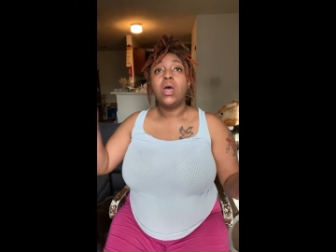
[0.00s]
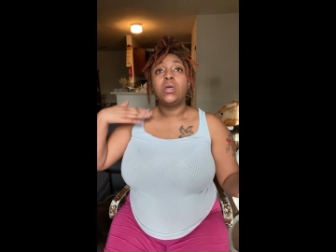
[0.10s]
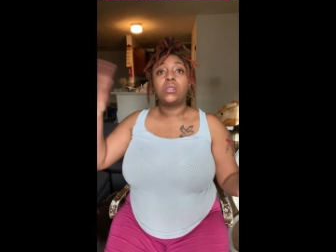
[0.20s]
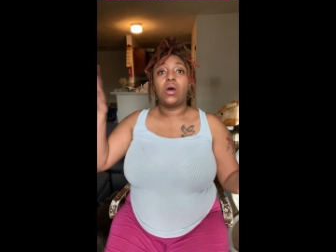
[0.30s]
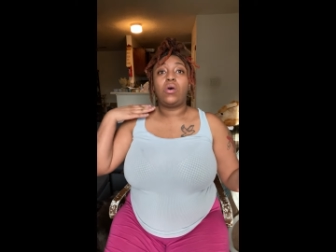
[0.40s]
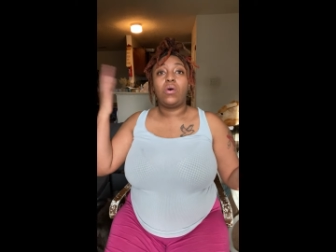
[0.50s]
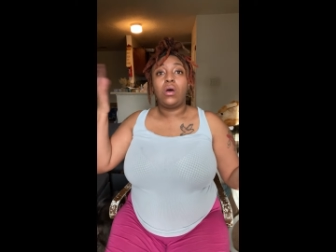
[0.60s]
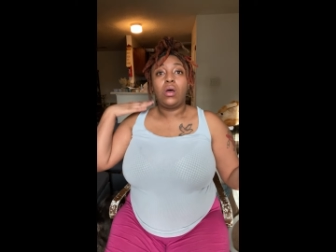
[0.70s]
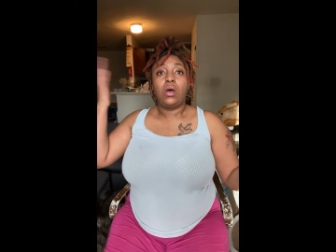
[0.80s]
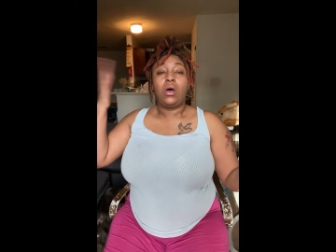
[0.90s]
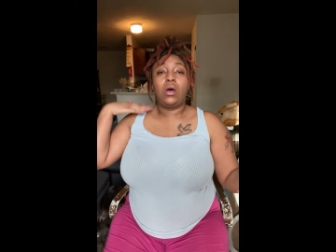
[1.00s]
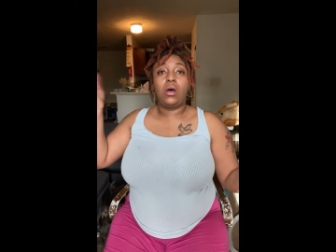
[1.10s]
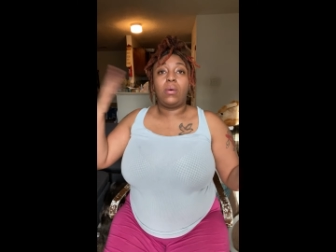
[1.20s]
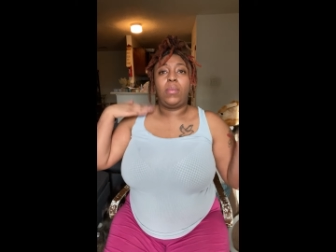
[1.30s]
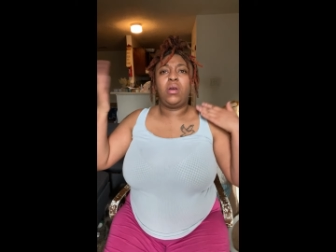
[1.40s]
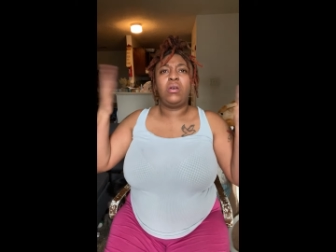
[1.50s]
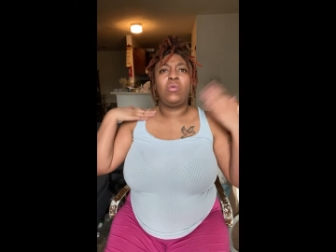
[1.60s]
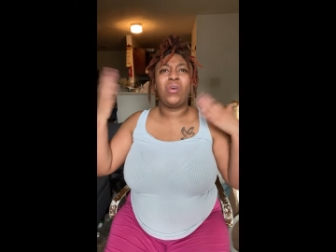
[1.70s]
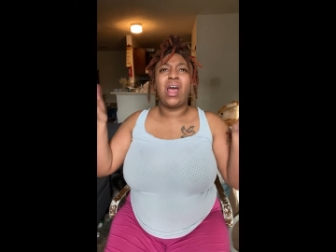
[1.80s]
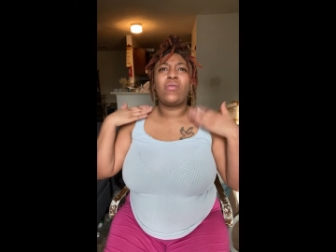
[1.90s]
So um
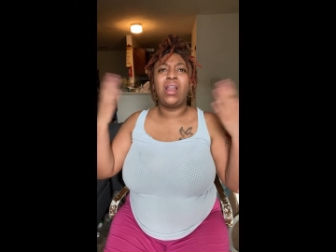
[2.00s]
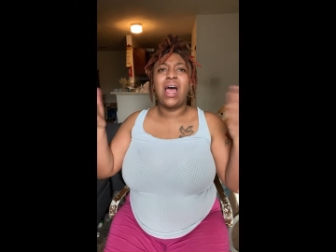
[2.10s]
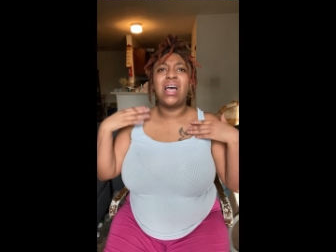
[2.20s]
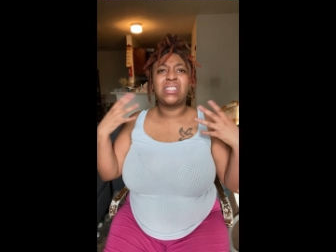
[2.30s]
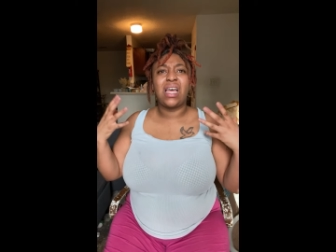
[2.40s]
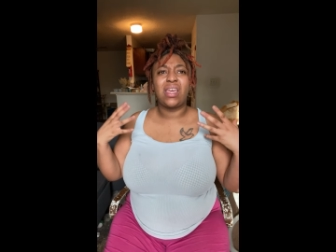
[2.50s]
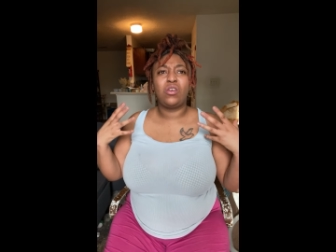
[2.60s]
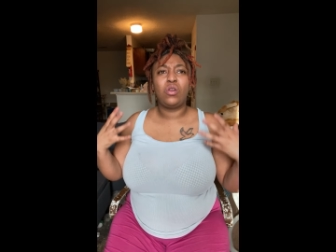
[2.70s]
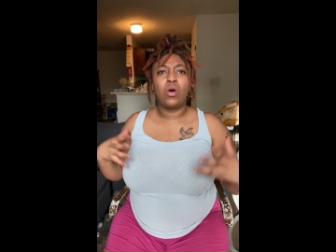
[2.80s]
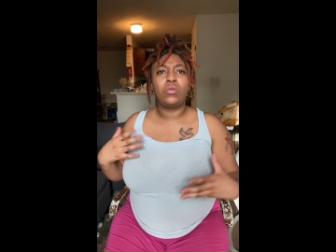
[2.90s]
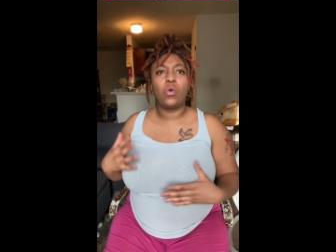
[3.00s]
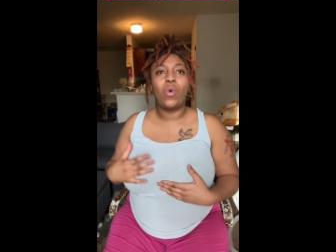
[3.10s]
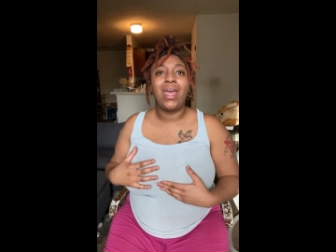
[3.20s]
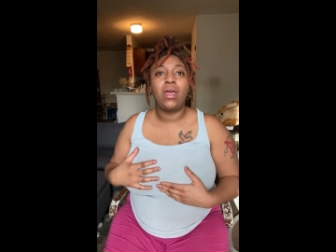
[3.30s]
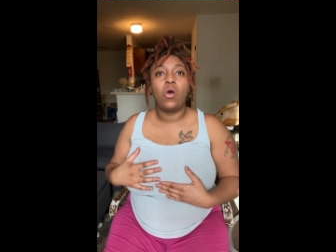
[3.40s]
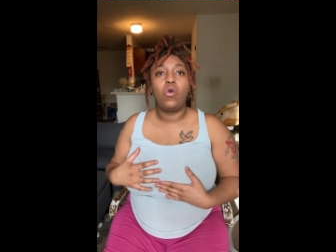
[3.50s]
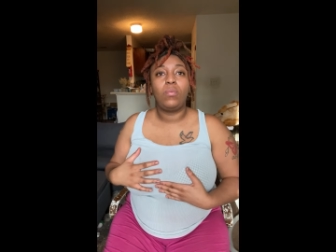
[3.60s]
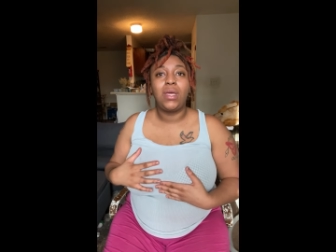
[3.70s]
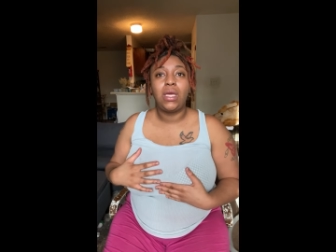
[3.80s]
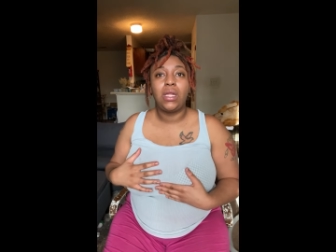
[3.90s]
when i realized like you know the weight on
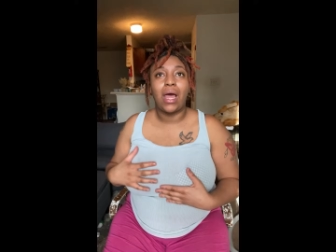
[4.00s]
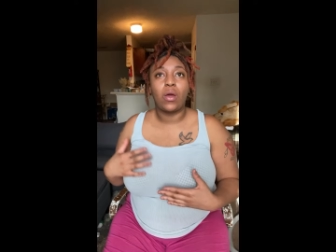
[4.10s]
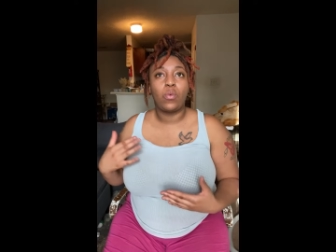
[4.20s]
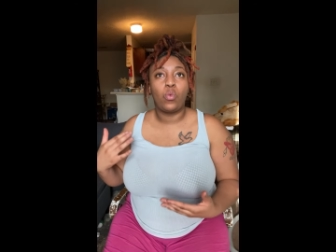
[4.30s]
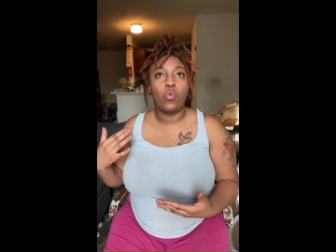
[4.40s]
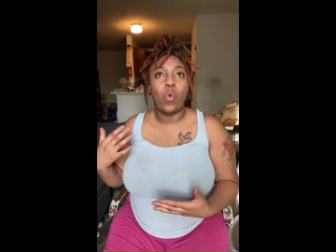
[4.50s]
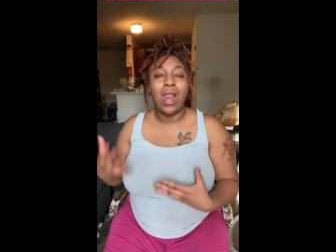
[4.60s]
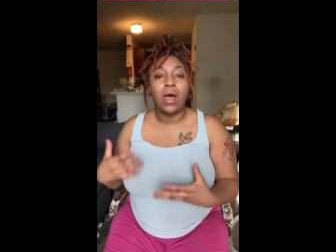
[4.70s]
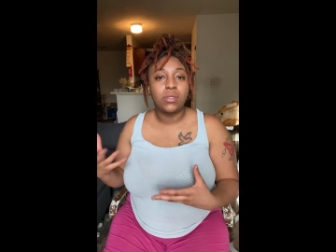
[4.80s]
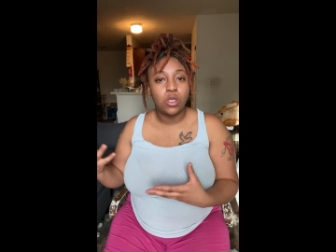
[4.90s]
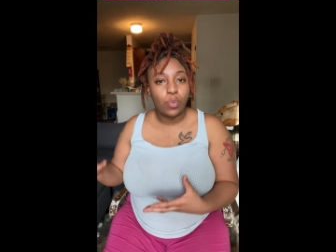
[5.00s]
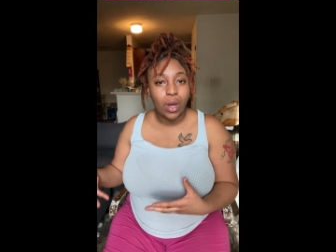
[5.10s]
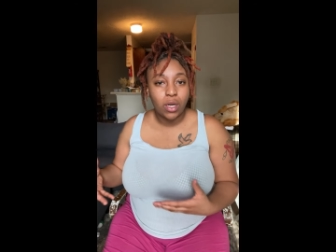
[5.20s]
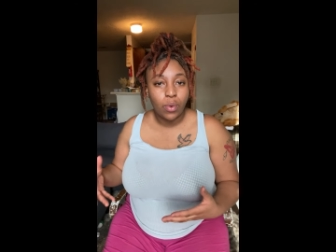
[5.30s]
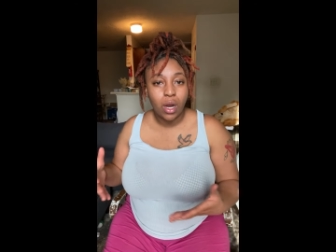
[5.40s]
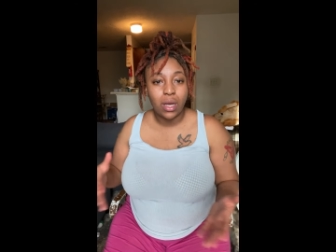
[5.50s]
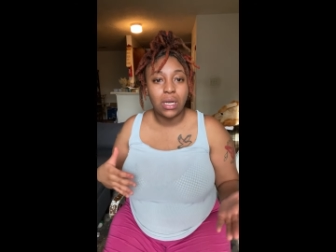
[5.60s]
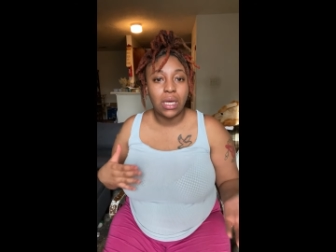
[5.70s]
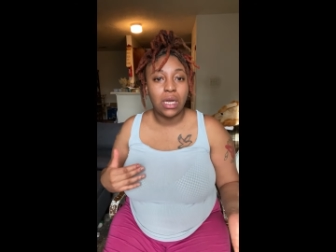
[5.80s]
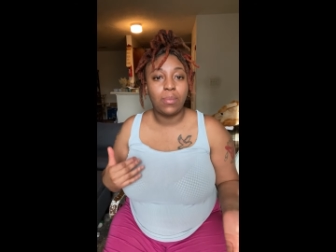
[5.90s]
me like while i was still pregnant with her and
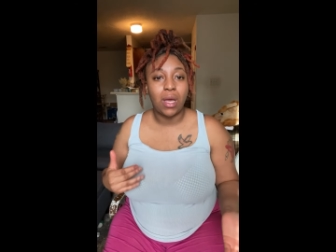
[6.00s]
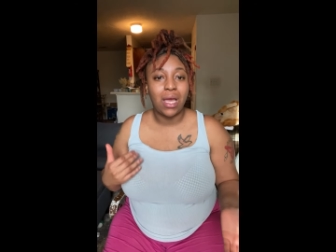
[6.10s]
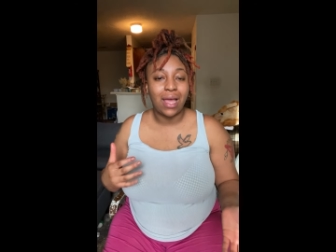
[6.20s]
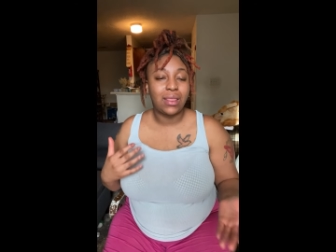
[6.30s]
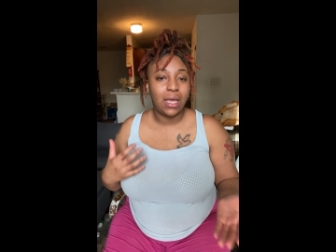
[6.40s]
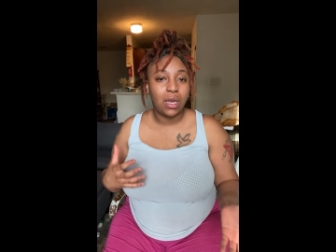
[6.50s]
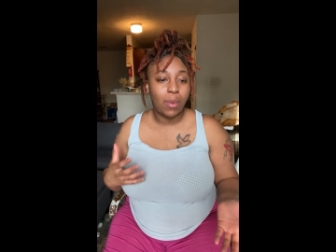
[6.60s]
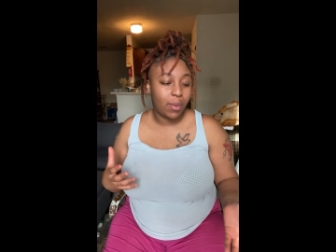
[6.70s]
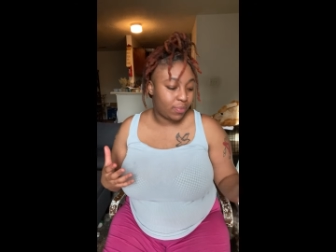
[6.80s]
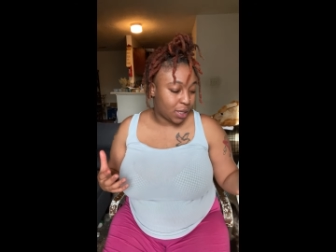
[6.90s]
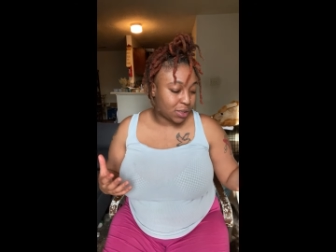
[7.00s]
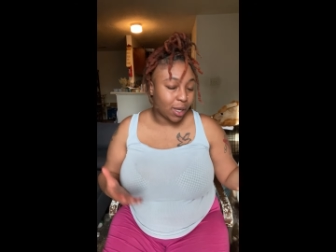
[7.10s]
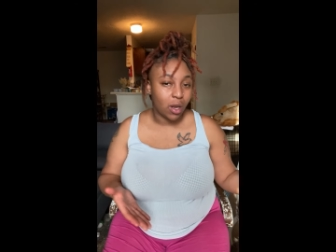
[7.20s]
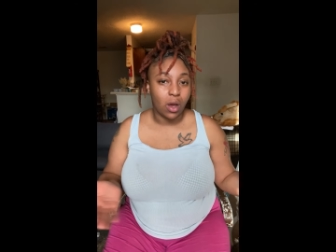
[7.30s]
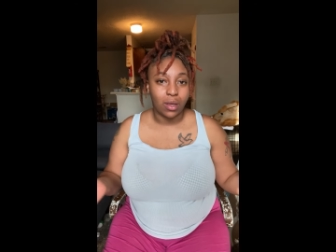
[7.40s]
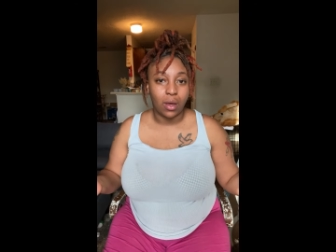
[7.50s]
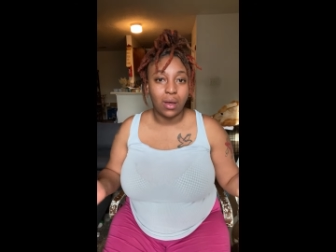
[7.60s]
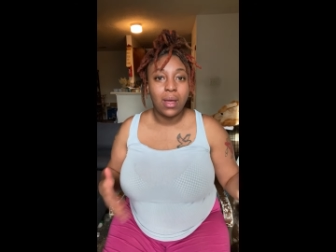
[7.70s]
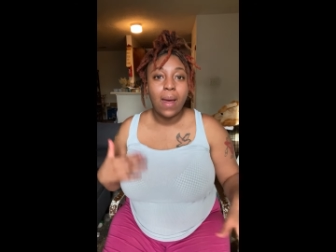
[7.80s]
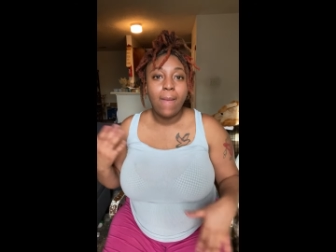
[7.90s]
the end of my, at the end of my that's my dog y'all
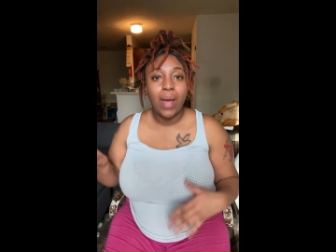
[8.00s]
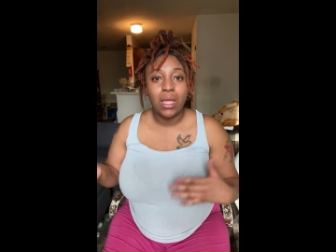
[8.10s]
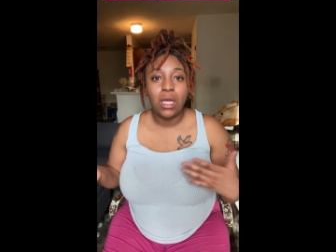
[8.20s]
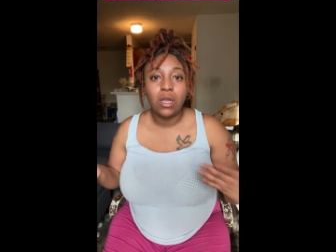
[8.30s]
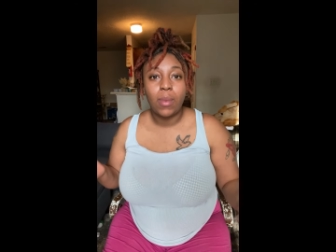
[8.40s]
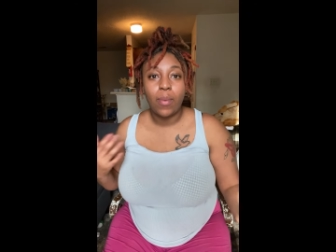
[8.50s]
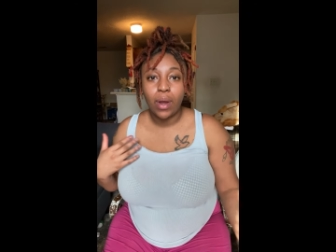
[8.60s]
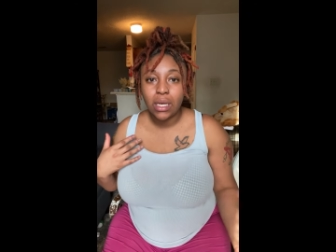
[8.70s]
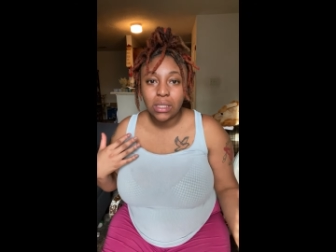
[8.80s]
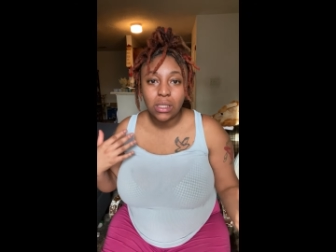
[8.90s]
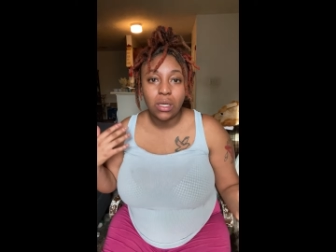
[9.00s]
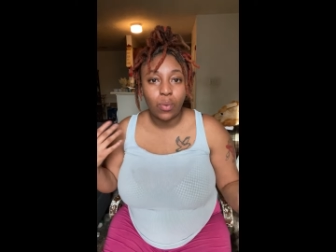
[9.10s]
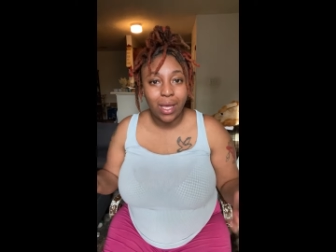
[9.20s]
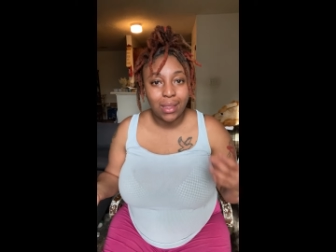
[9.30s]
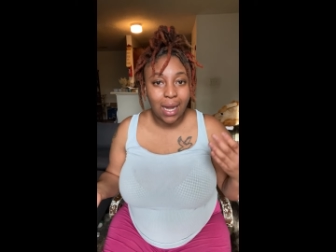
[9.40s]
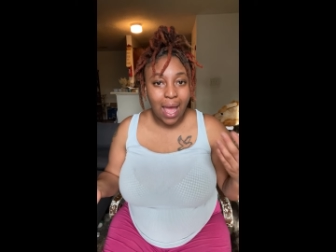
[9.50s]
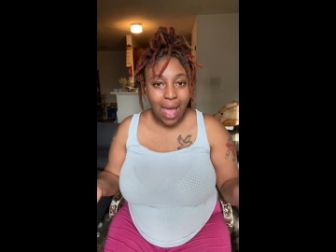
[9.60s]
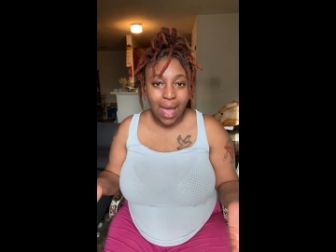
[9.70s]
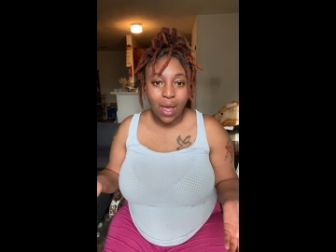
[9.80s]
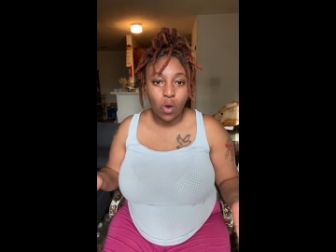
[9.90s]
at the end of my pregnancy the weight that i
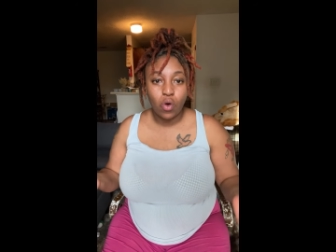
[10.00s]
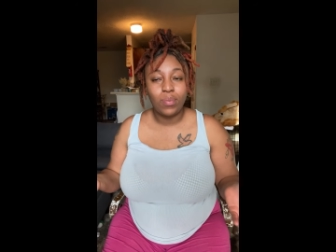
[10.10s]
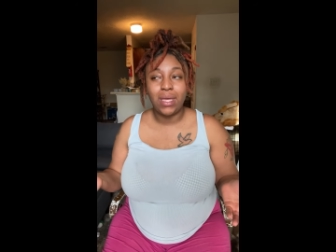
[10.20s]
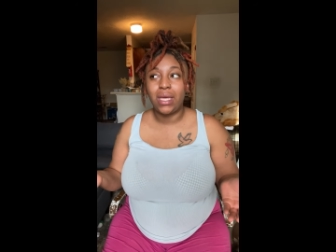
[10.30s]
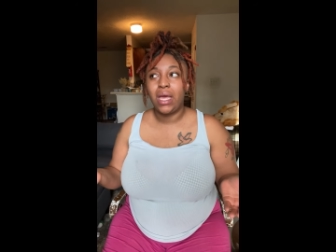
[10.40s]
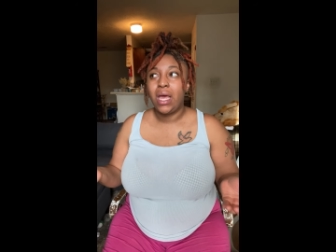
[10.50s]
had on me